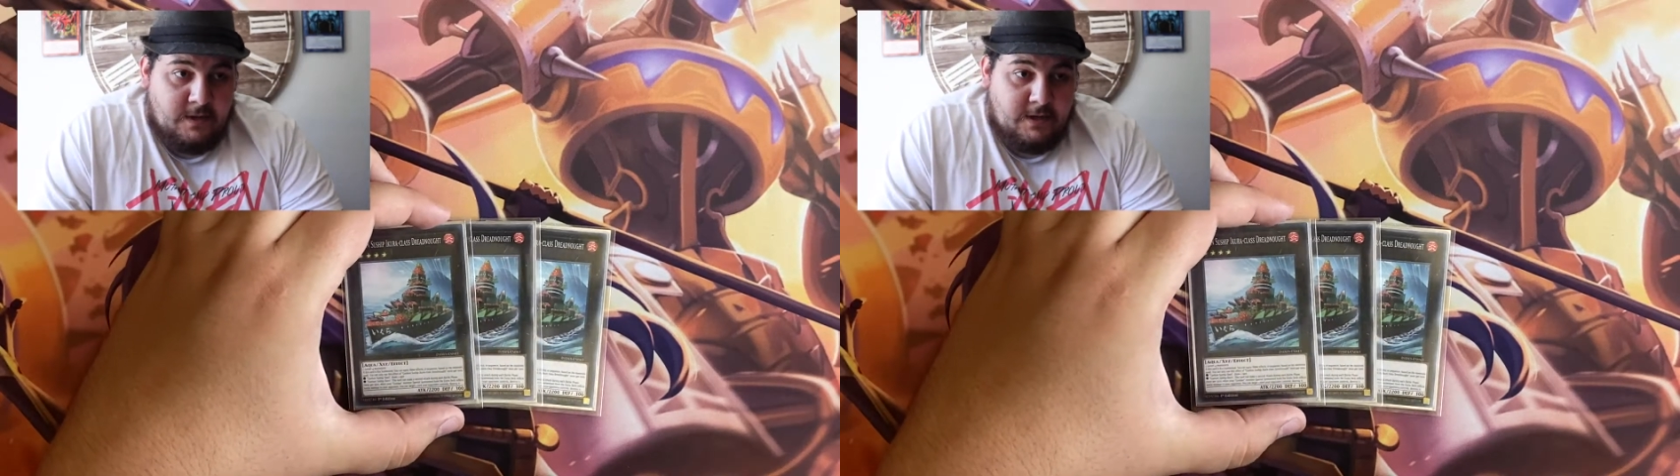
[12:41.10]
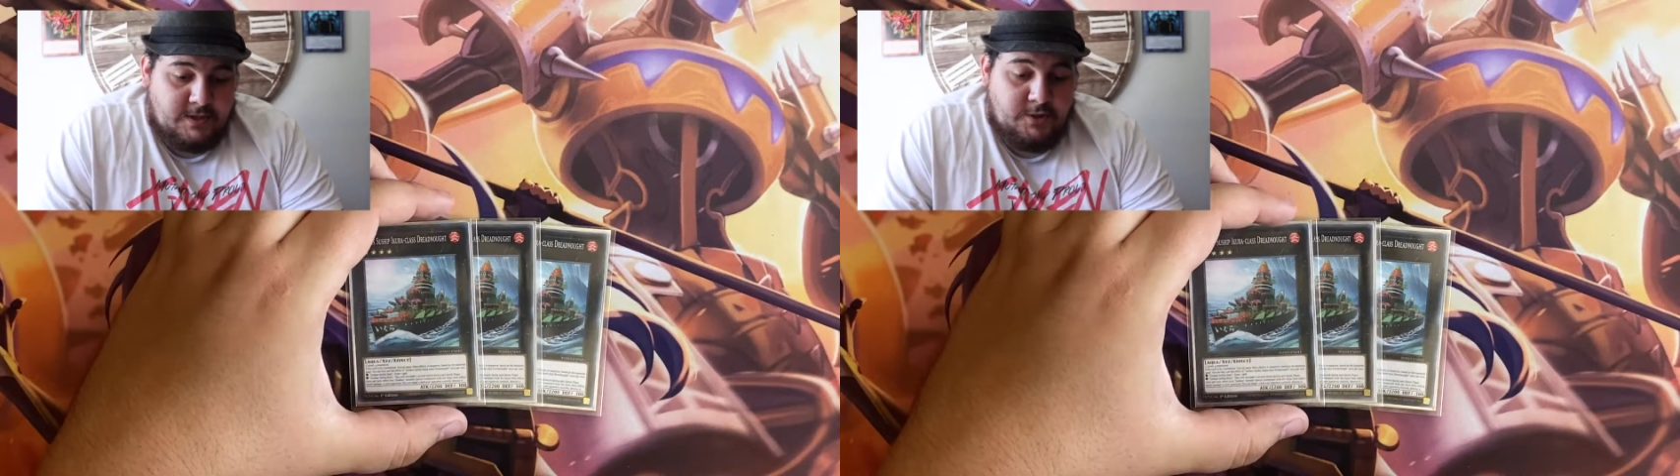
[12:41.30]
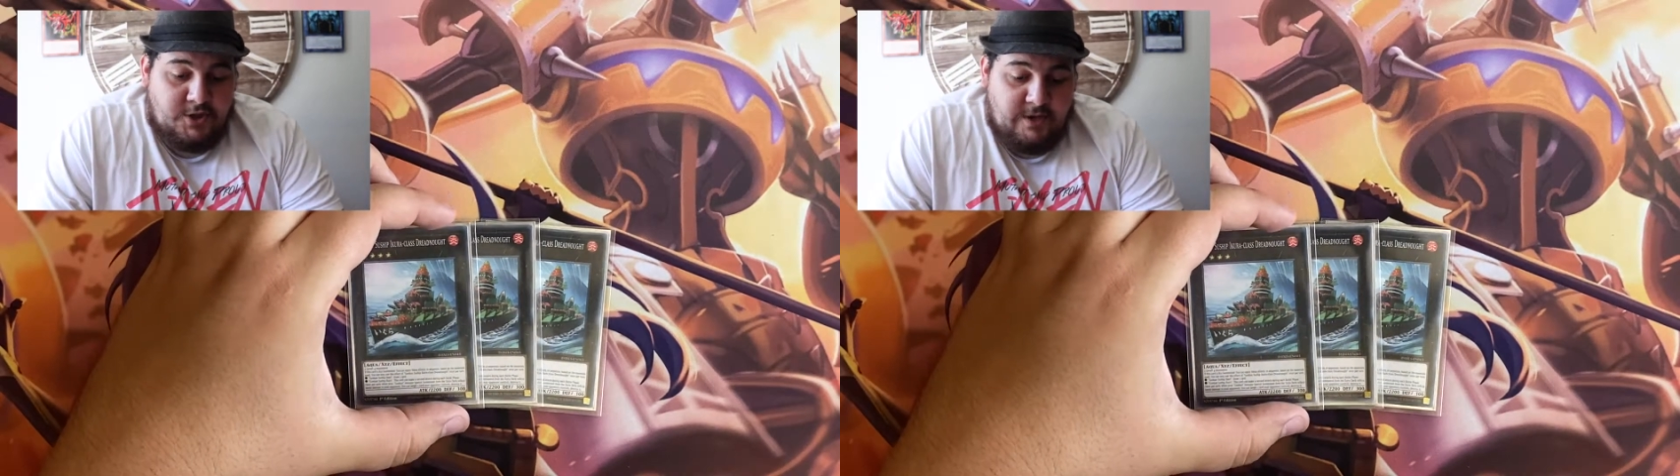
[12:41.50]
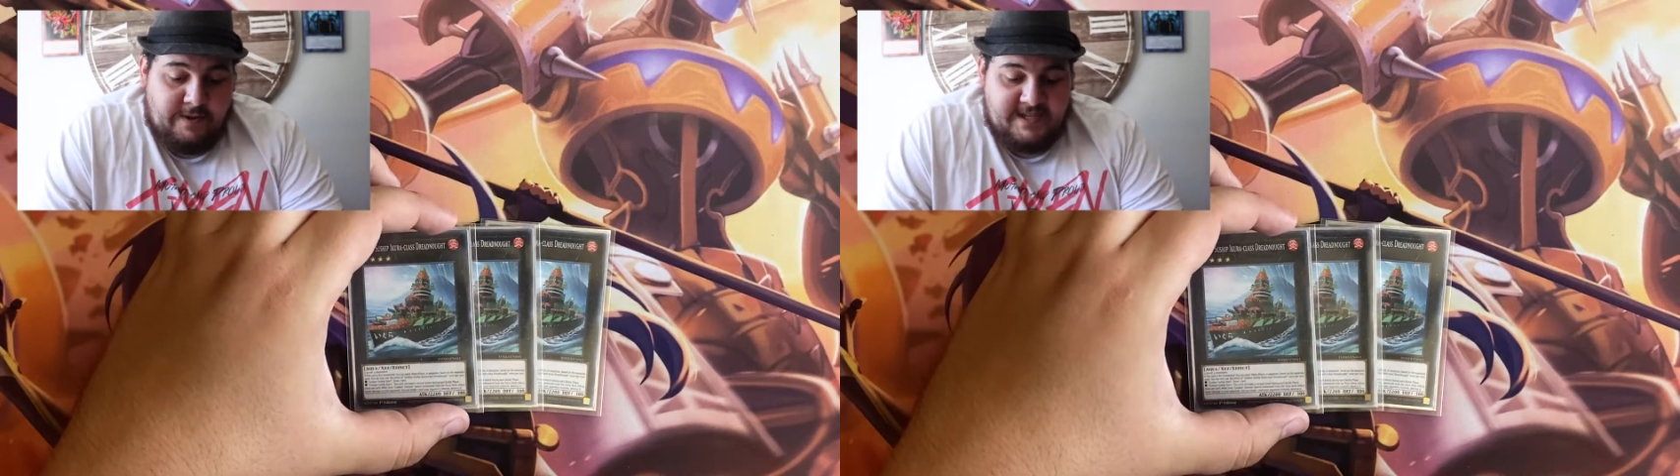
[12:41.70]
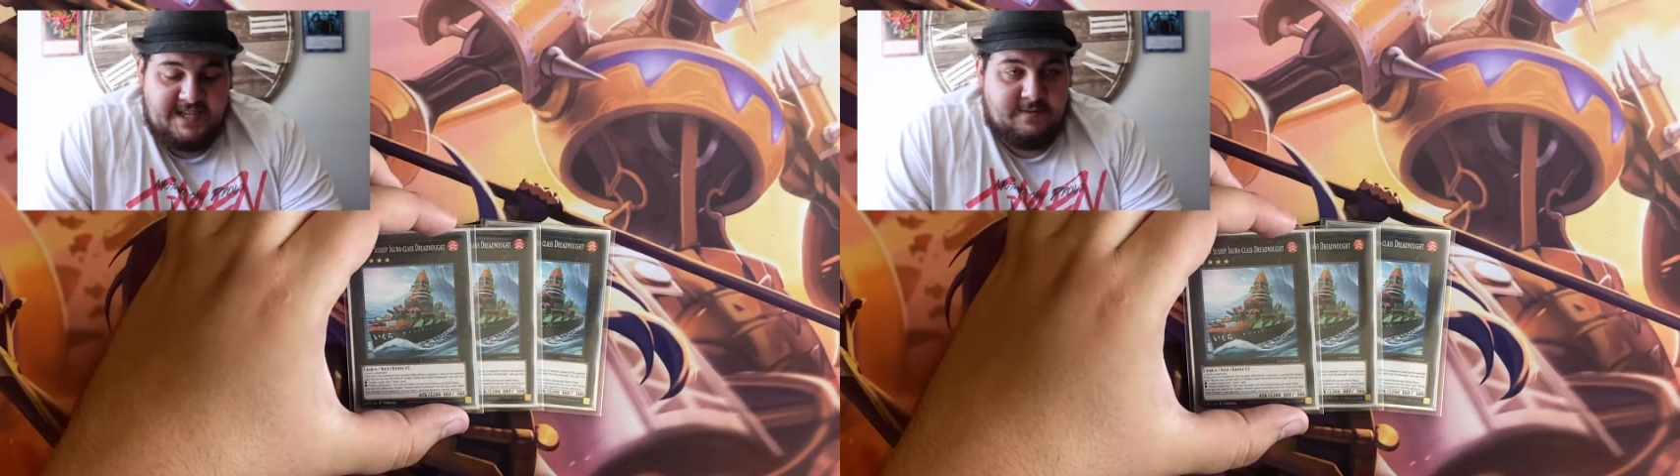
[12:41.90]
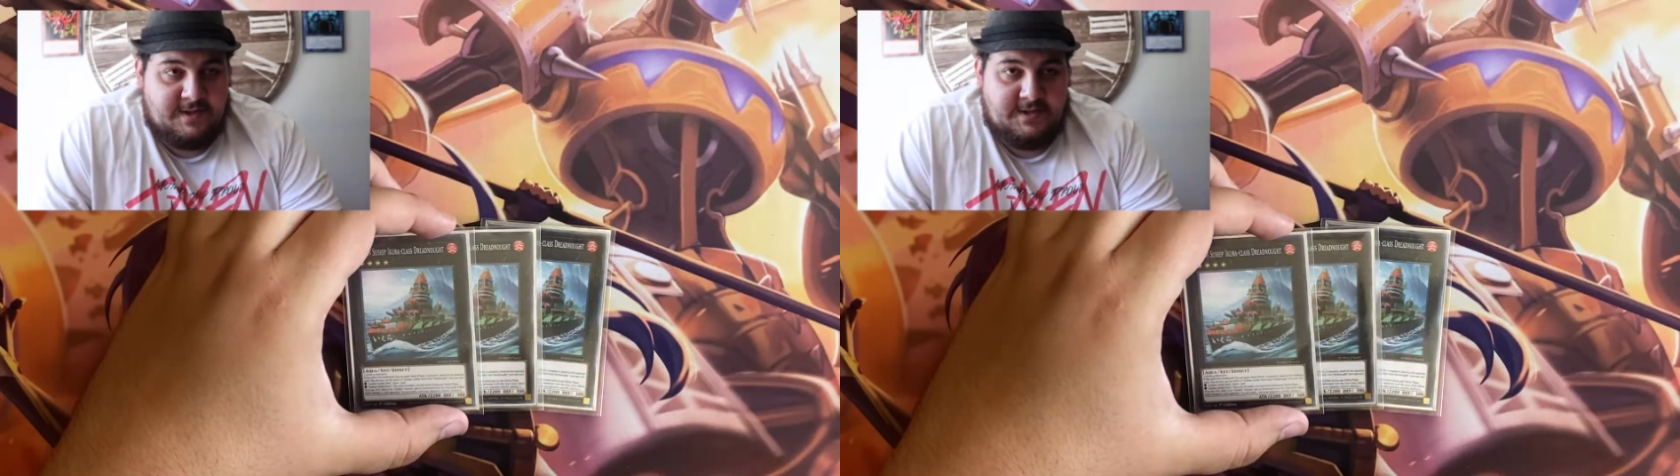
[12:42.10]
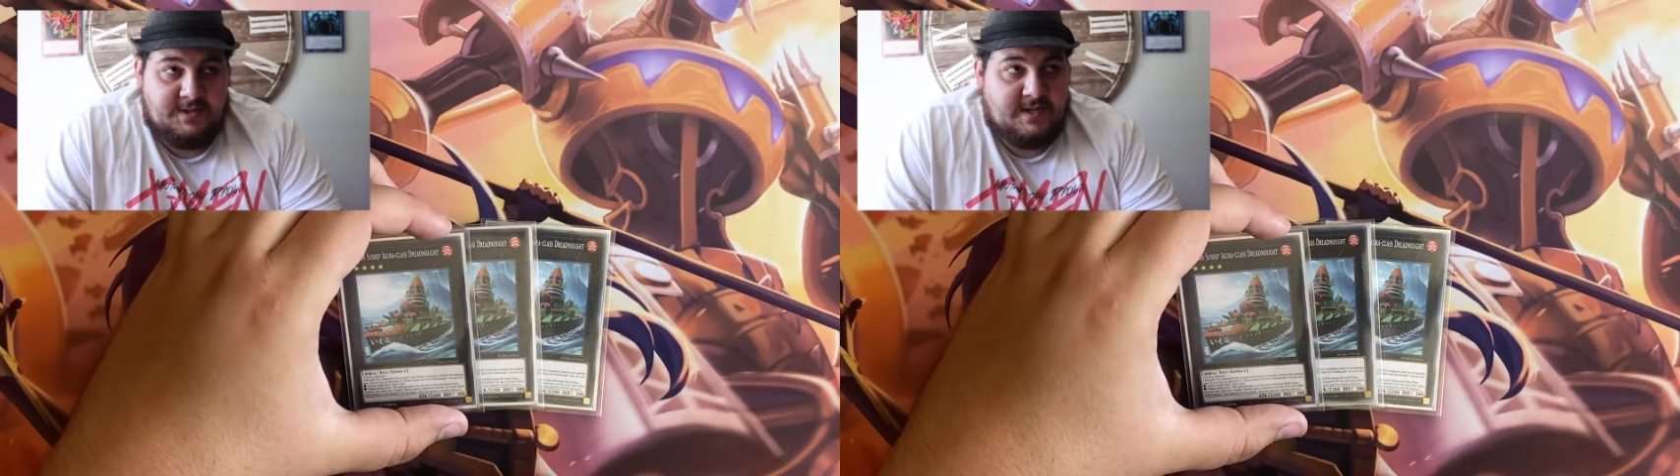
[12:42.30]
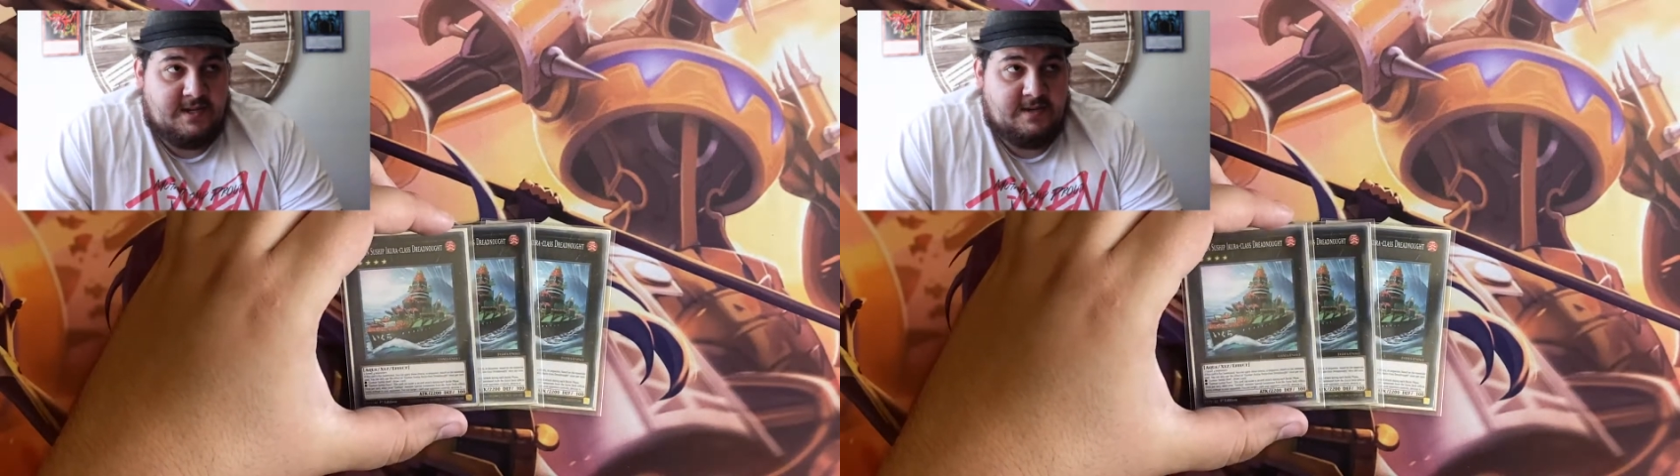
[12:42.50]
Suship exceeds monsters